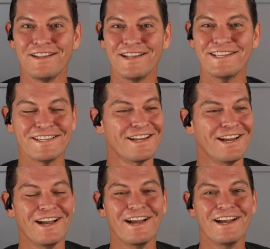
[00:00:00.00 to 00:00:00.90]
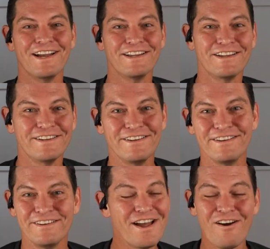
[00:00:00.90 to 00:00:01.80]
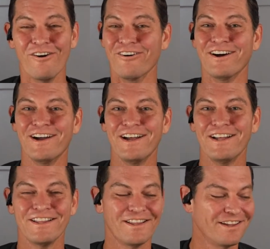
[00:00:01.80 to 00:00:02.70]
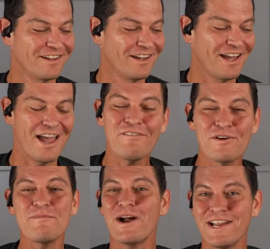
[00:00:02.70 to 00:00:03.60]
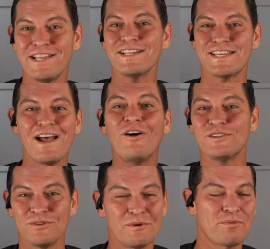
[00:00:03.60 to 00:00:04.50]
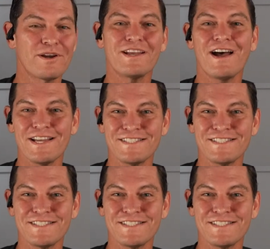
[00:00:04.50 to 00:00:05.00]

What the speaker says: Like, no. Everybody gets held to a pretty high